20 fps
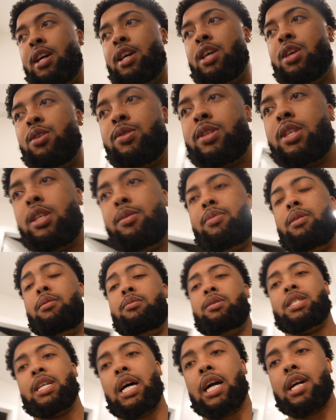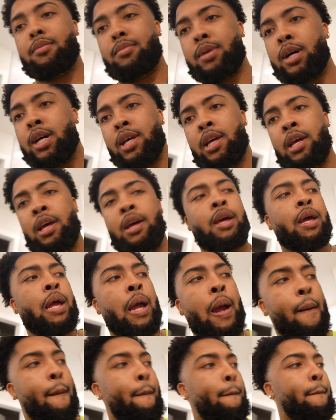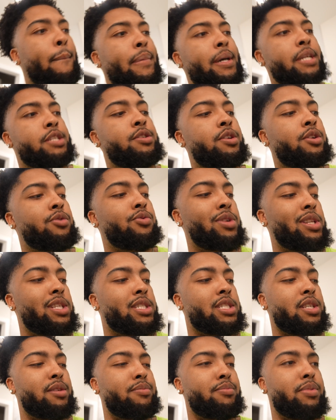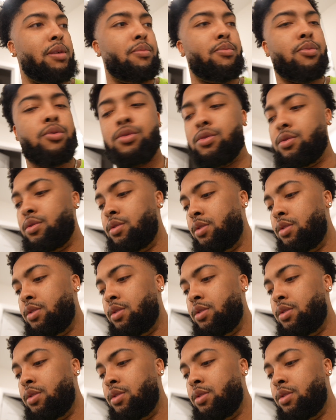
you see people talk about it, but you don't really see people